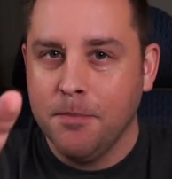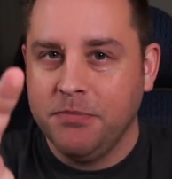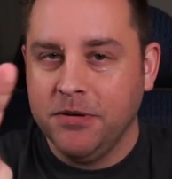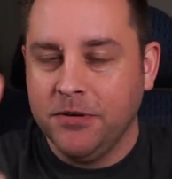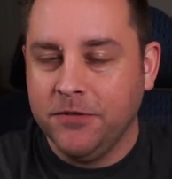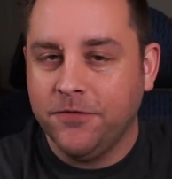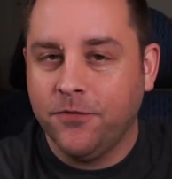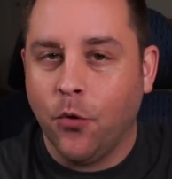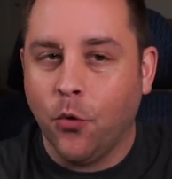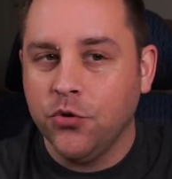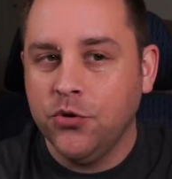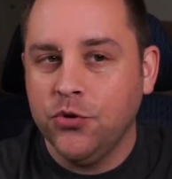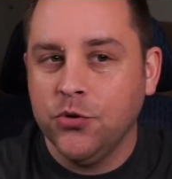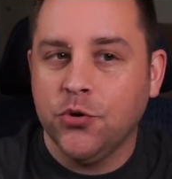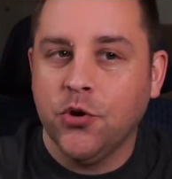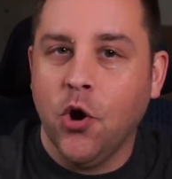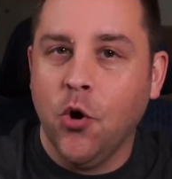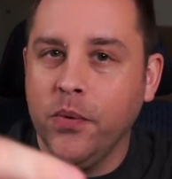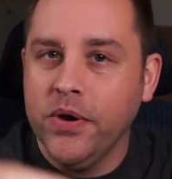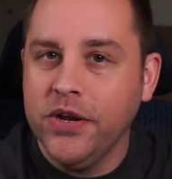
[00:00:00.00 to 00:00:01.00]
before you
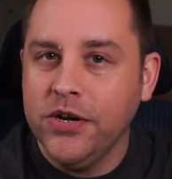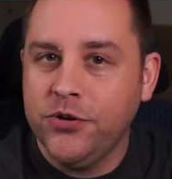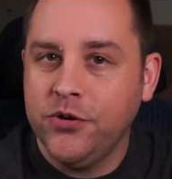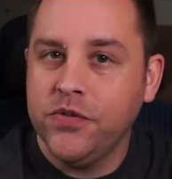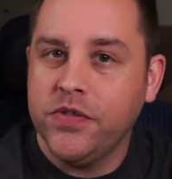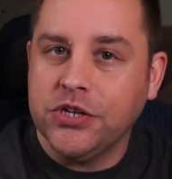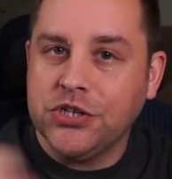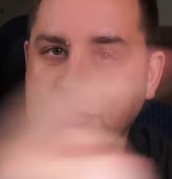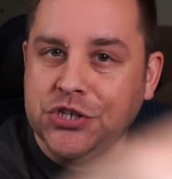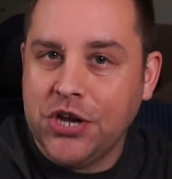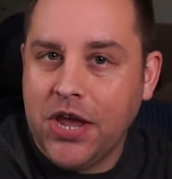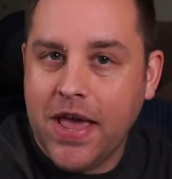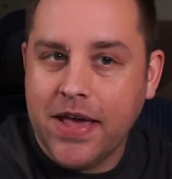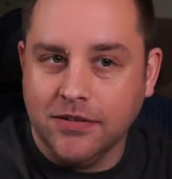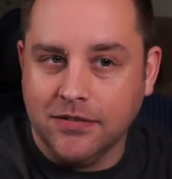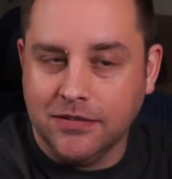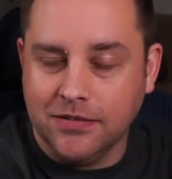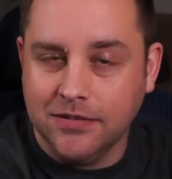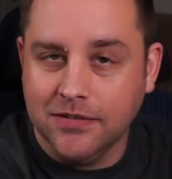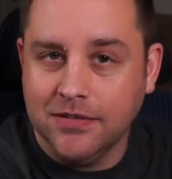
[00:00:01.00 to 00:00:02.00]
go into the
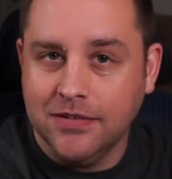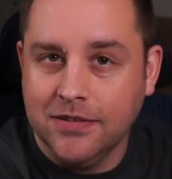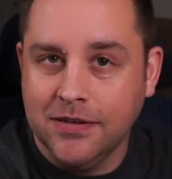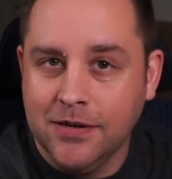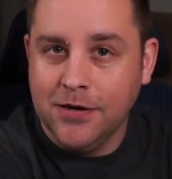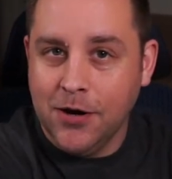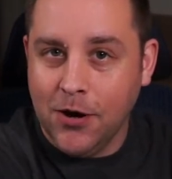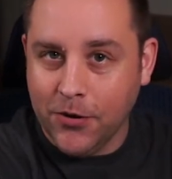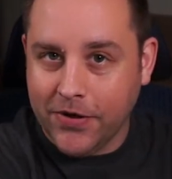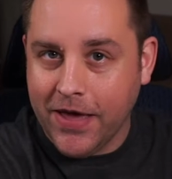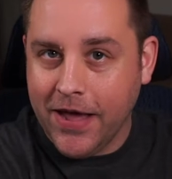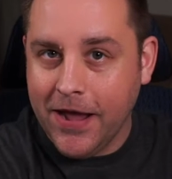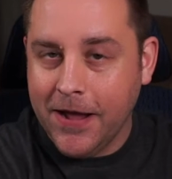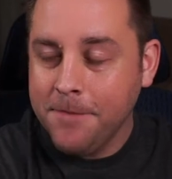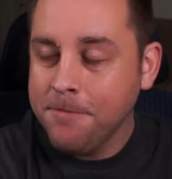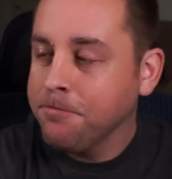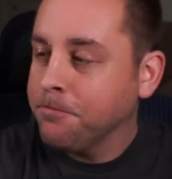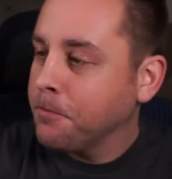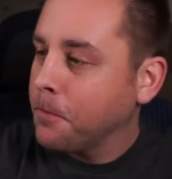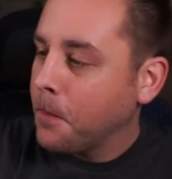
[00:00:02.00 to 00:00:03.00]
channel,
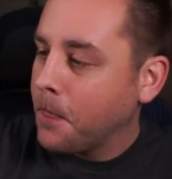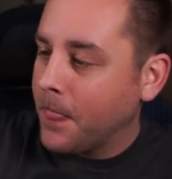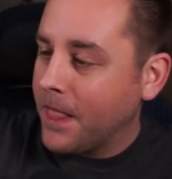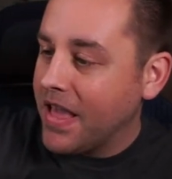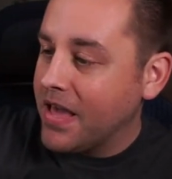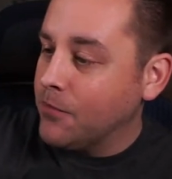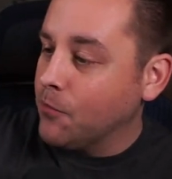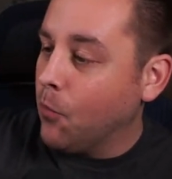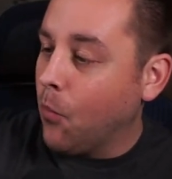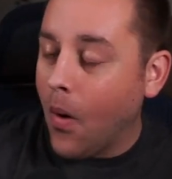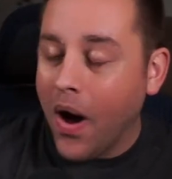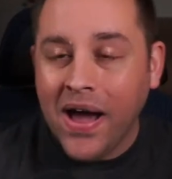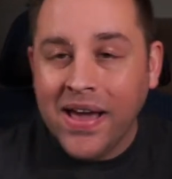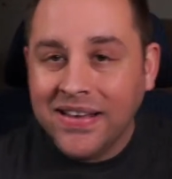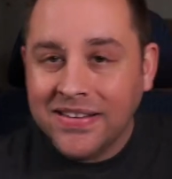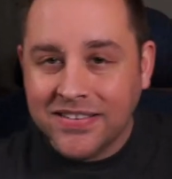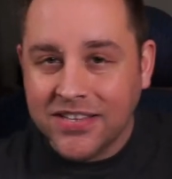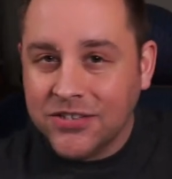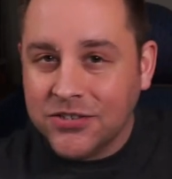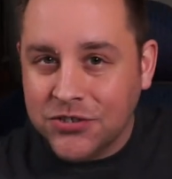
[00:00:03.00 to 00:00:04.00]
okay? And why
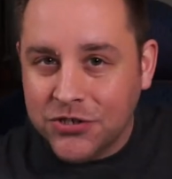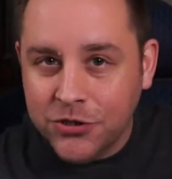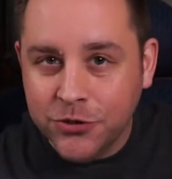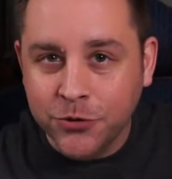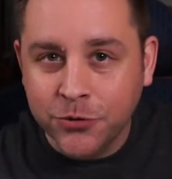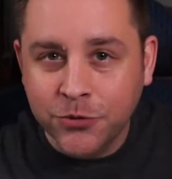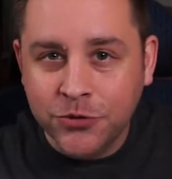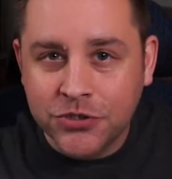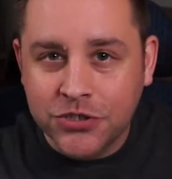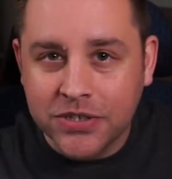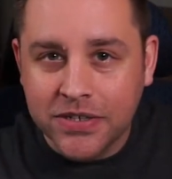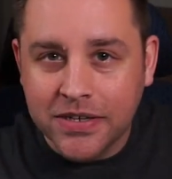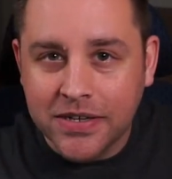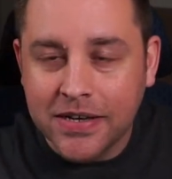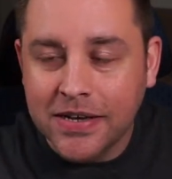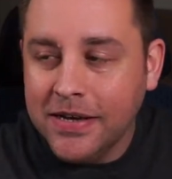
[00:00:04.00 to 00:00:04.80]
is this huge?